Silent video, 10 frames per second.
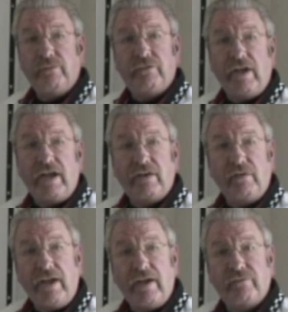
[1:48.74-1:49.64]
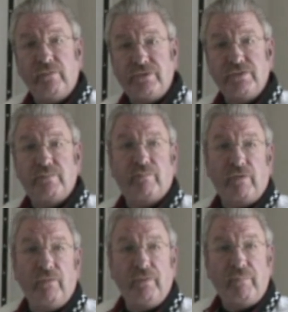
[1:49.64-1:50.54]
stock glass, which is
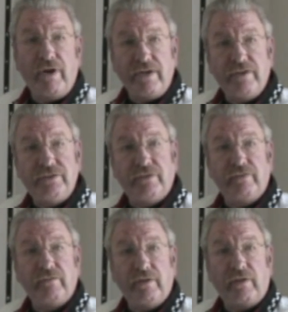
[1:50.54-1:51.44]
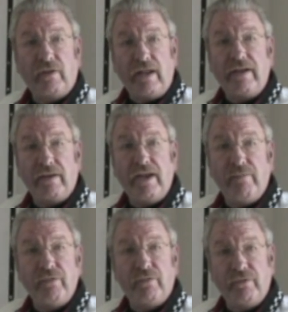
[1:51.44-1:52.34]
prone to breakage and a lot
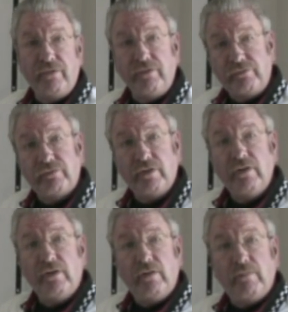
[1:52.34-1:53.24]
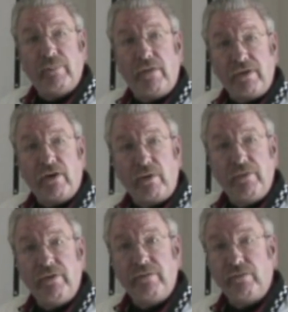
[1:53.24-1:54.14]
heavier than this
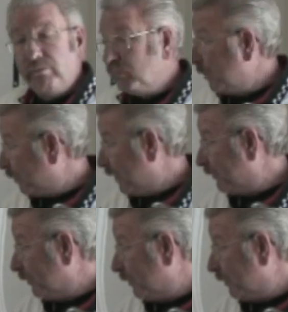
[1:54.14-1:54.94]
polycarbonate, and you replace it